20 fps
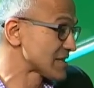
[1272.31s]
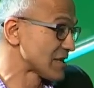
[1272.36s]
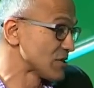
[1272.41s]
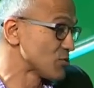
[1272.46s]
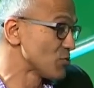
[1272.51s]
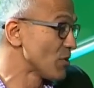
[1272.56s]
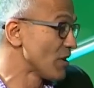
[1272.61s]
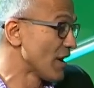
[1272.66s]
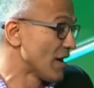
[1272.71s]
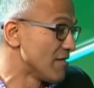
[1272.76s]
I
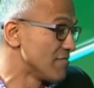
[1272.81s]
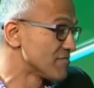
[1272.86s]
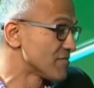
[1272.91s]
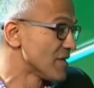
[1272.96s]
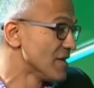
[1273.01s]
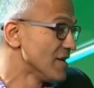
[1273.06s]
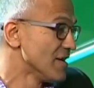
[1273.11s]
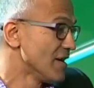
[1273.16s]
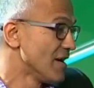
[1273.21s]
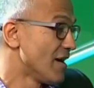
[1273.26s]
do love
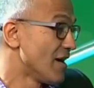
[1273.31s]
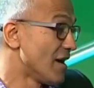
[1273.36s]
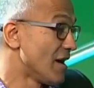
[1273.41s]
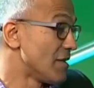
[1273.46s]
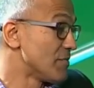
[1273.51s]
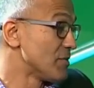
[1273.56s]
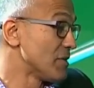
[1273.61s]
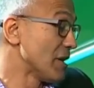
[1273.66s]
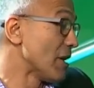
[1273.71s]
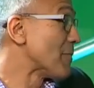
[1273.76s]

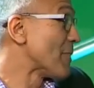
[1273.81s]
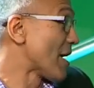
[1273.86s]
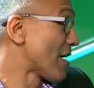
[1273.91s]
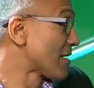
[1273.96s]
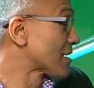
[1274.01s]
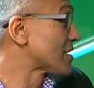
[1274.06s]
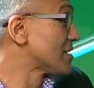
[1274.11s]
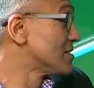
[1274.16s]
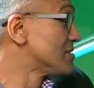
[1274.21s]
the Americans.